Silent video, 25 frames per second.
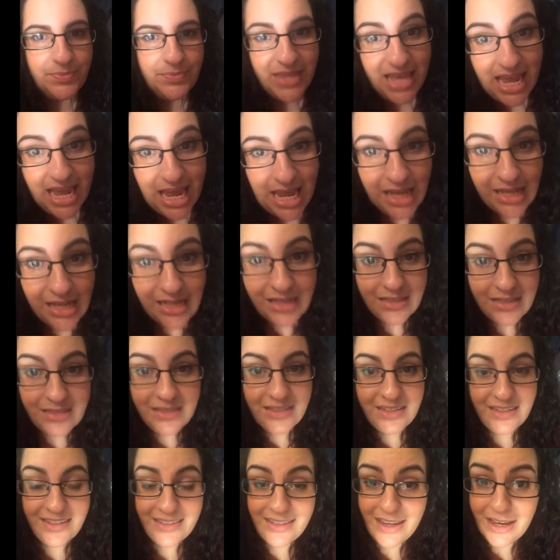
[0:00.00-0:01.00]
things,
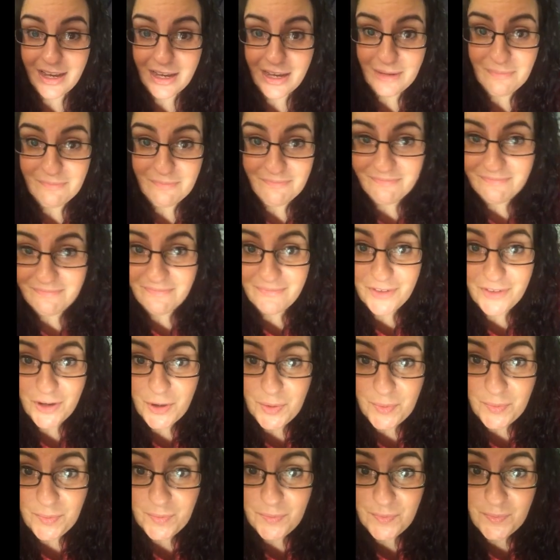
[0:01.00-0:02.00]
because I'm got
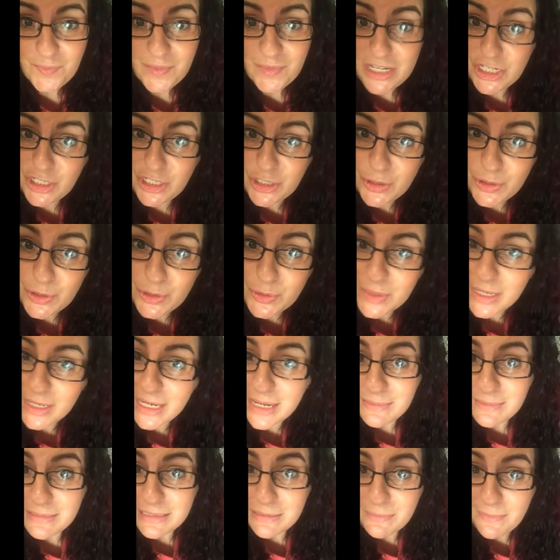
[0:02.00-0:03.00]
issues when it
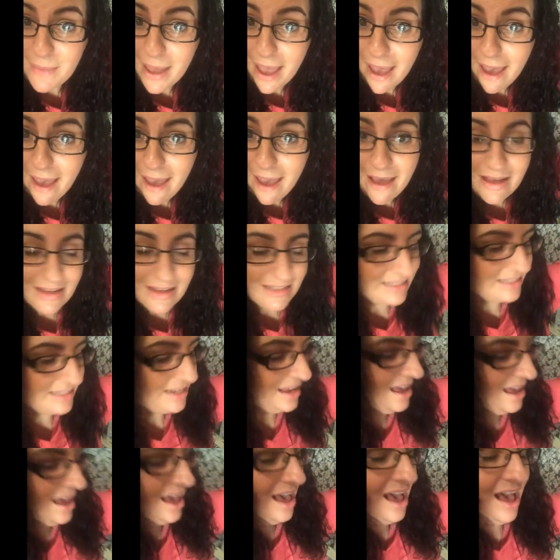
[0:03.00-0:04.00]
comes to bags,
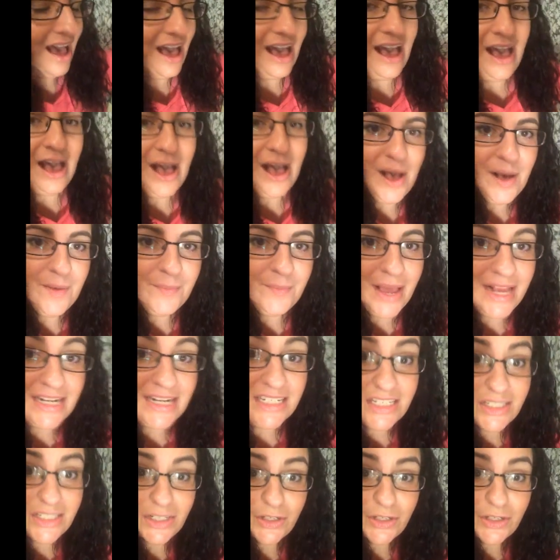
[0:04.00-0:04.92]
and it's just a